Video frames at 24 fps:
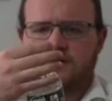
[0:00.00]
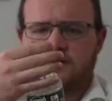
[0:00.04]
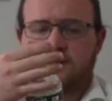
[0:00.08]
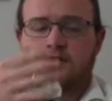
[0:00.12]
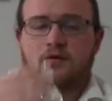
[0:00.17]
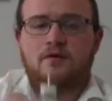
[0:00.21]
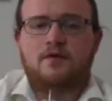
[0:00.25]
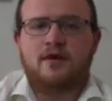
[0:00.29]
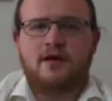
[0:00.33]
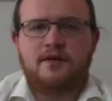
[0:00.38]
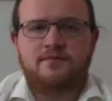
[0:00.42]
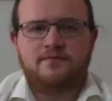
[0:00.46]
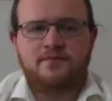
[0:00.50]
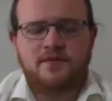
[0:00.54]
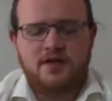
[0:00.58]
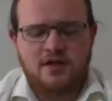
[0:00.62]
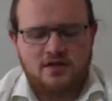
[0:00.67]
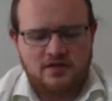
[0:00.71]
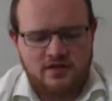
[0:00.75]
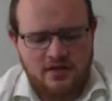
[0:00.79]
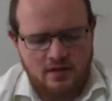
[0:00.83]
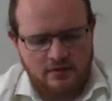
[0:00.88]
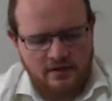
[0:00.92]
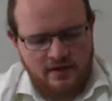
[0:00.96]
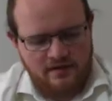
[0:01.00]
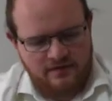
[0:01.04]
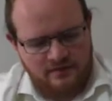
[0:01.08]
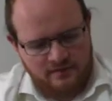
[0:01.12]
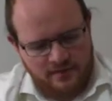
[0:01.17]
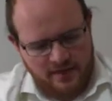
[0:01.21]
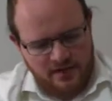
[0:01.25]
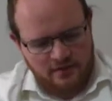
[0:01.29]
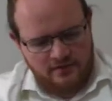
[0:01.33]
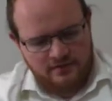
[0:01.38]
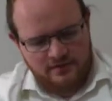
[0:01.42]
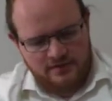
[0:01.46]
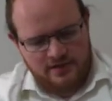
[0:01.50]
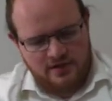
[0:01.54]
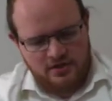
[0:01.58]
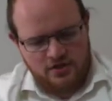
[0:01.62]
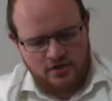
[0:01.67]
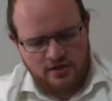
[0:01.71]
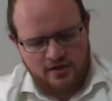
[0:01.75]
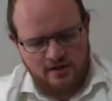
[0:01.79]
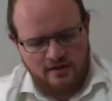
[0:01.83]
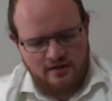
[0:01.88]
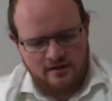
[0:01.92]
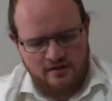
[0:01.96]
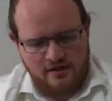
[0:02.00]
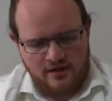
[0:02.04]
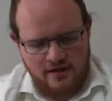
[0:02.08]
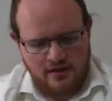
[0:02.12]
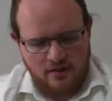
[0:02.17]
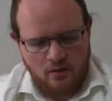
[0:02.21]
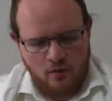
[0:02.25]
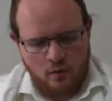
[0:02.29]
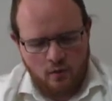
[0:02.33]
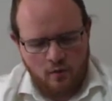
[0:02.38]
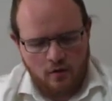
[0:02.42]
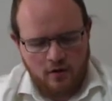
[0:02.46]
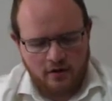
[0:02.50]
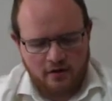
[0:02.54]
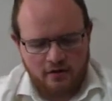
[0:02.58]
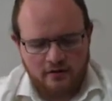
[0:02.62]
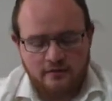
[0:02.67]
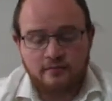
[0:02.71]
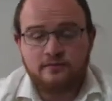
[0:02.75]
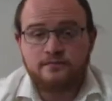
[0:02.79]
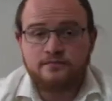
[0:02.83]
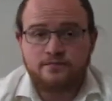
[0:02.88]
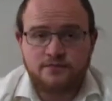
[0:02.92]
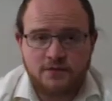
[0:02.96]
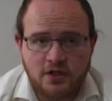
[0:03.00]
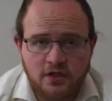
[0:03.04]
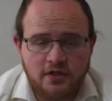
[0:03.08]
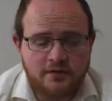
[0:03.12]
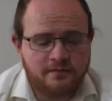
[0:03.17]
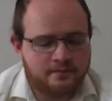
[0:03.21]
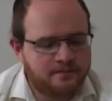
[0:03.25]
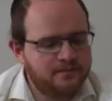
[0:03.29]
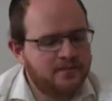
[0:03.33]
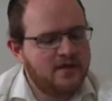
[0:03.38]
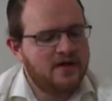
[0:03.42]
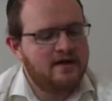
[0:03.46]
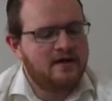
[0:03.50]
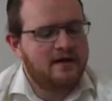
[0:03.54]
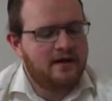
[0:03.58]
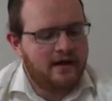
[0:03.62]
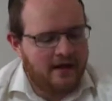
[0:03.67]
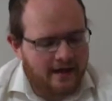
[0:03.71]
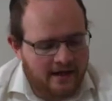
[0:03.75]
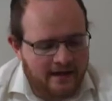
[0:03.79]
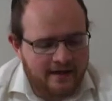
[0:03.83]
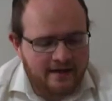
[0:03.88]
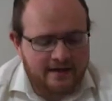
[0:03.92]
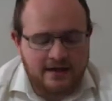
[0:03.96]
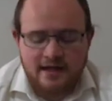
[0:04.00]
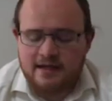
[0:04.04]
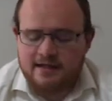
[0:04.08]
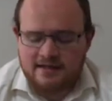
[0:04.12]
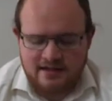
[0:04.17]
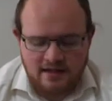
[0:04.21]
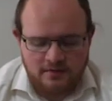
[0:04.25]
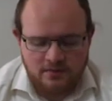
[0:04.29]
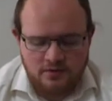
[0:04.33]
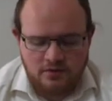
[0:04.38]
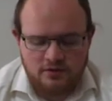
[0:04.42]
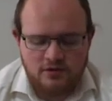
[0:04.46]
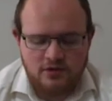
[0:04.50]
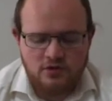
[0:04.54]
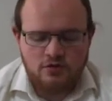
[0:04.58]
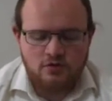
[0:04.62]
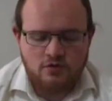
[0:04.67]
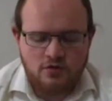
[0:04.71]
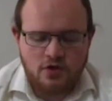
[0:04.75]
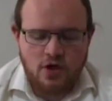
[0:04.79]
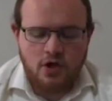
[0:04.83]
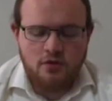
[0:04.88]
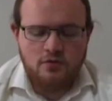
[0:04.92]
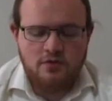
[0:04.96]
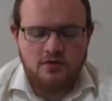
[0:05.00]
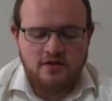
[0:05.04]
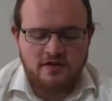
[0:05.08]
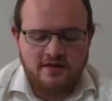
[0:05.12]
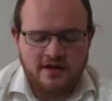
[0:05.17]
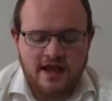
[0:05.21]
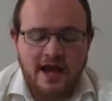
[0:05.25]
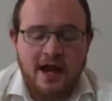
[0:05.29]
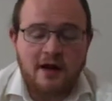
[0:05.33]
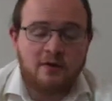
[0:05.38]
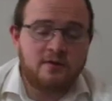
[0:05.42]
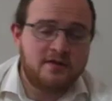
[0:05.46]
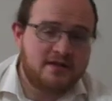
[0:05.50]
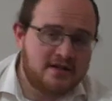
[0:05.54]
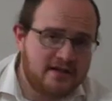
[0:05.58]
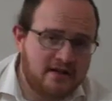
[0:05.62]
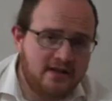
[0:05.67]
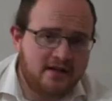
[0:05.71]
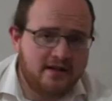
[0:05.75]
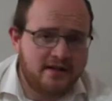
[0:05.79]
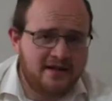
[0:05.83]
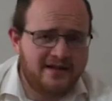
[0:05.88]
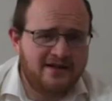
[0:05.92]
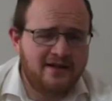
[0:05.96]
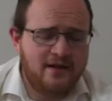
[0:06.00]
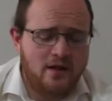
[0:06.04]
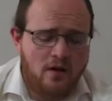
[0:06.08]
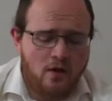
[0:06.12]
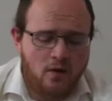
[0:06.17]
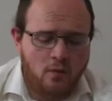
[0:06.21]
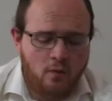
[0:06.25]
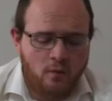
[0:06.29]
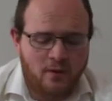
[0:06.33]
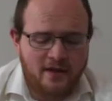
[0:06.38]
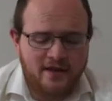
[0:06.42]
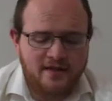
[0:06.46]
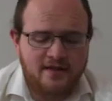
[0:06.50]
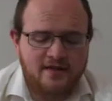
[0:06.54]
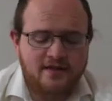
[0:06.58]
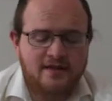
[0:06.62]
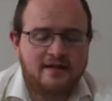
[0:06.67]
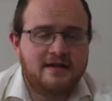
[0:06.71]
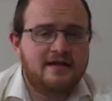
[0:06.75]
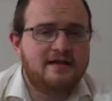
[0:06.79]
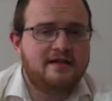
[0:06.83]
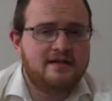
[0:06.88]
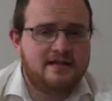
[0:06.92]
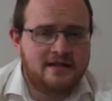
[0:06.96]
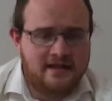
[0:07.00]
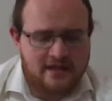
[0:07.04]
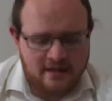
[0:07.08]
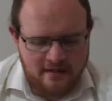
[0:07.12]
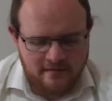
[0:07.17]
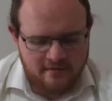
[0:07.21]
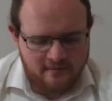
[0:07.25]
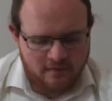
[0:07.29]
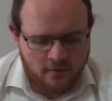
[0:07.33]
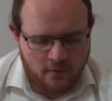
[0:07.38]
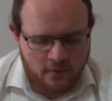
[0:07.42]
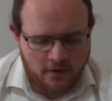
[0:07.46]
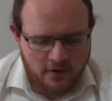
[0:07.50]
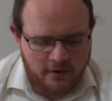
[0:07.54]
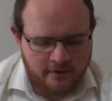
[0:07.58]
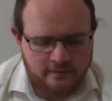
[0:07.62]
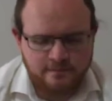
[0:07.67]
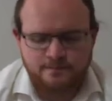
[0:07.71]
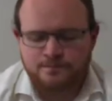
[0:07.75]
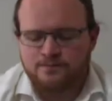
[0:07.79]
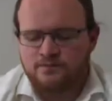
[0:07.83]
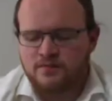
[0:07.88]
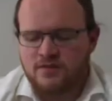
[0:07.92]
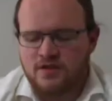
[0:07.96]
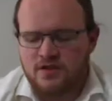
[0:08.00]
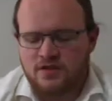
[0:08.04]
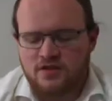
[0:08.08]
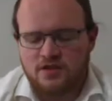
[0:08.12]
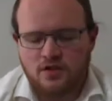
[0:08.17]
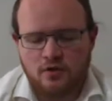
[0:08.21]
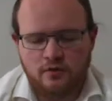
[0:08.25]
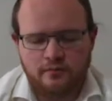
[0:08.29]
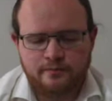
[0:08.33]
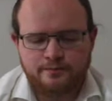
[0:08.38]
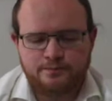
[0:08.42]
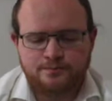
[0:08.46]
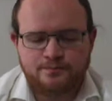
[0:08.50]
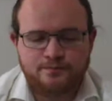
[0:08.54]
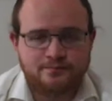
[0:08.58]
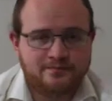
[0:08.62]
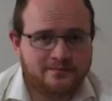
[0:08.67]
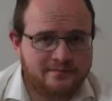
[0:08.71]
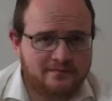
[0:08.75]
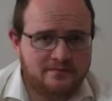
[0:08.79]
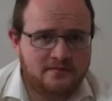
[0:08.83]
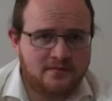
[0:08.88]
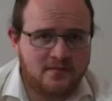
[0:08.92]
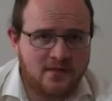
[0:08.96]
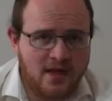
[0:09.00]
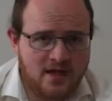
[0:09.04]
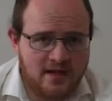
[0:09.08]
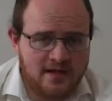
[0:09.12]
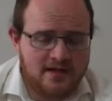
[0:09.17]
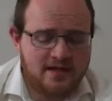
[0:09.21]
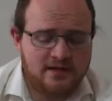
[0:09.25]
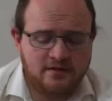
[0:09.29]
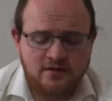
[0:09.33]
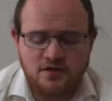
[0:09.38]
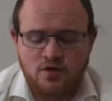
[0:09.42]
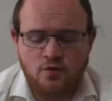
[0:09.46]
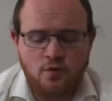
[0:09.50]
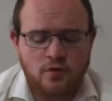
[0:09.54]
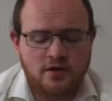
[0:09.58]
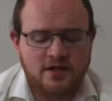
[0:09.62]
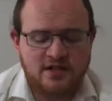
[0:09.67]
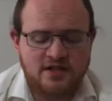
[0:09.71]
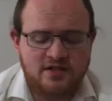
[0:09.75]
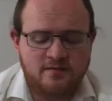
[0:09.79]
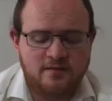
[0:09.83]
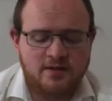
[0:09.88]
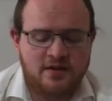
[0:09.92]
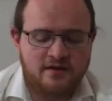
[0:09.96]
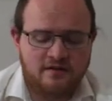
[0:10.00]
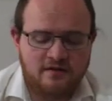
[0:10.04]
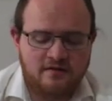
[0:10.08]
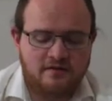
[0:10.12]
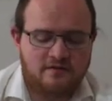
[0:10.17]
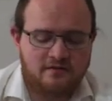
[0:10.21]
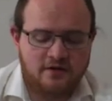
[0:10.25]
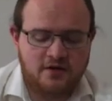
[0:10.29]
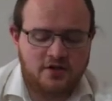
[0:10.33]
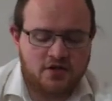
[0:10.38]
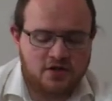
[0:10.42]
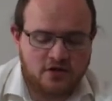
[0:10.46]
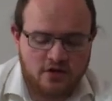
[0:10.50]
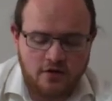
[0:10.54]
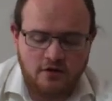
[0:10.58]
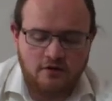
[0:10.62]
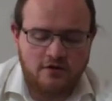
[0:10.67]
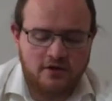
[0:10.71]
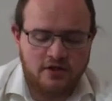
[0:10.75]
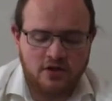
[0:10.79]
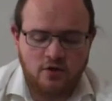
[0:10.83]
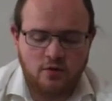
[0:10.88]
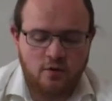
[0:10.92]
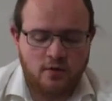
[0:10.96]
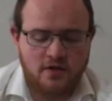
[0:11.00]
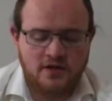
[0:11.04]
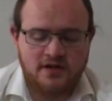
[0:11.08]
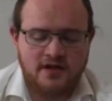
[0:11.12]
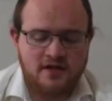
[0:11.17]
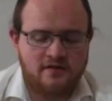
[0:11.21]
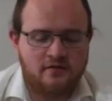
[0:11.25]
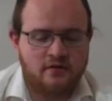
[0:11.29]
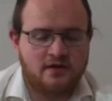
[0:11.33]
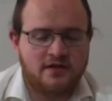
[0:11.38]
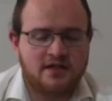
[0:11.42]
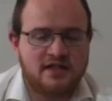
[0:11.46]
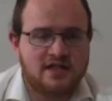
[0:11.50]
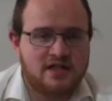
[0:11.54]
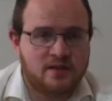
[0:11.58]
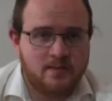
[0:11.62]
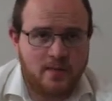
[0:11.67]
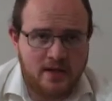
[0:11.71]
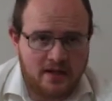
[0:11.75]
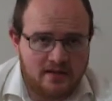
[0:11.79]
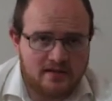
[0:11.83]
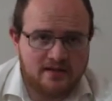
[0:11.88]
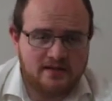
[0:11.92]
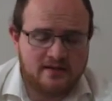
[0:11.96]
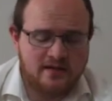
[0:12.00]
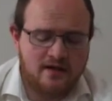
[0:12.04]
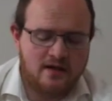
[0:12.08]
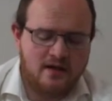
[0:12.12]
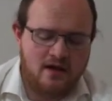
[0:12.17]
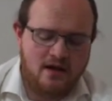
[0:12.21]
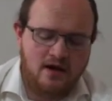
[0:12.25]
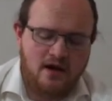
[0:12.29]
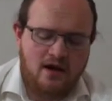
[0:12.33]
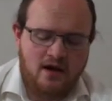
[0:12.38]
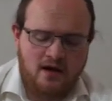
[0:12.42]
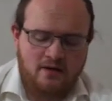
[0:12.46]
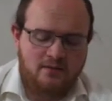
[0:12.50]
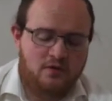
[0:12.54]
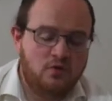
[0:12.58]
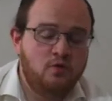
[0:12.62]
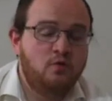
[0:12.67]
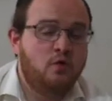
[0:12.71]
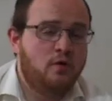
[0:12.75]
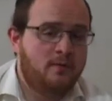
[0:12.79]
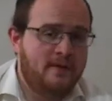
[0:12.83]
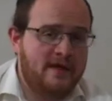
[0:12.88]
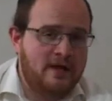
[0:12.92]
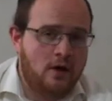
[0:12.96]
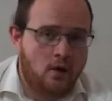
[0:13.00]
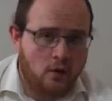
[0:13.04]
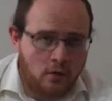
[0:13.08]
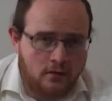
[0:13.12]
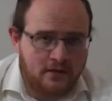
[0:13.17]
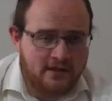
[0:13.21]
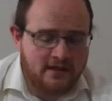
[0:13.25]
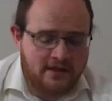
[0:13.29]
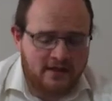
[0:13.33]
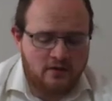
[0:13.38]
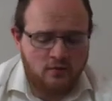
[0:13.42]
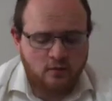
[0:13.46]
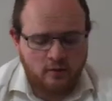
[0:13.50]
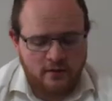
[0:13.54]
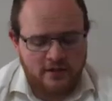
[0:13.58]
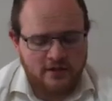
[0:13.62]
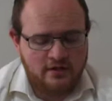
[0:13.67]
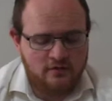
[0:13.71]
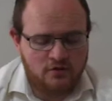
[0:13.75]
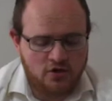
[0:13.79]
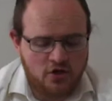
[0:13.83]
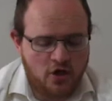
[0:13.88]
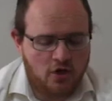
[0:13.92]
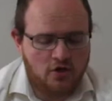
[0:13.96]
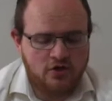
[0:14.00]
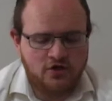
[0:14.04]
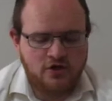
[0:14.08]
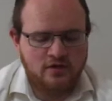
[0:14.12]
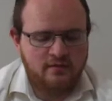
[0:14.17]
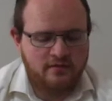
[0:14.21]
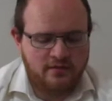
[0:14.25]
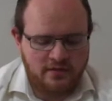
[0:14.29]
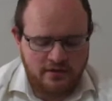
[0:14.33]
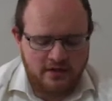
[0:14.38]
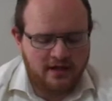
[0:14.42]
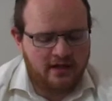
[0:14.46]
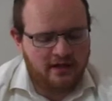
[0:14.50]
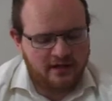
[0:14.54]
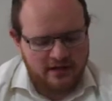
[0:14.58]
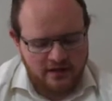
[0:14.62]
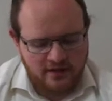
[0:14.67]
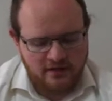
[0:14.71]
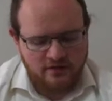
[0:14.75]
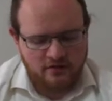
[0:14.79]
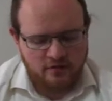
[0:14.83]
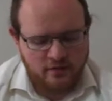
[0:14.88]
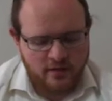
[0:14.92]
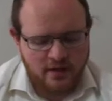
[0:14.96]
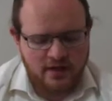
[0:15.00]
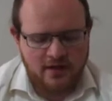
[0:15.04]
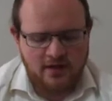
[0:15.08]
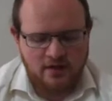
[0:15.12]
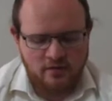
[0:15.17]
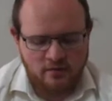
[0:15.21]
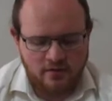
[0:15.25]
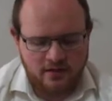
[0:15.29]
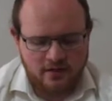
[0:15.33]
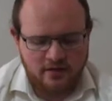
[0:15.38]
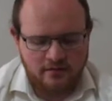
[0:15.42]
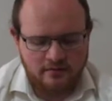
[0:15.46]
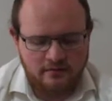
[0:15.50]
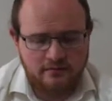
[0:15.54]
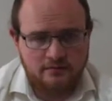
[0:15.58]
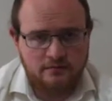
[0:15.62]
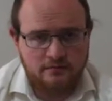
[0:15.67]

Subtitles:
Okay, so now we have the metal touching the water. Good. Next up, you need to coat the outside with tin foil. So ideally, you want it to be a flush coating. You don't want it to have a lot of space. You will be holding it when you charge it, but either way, you want to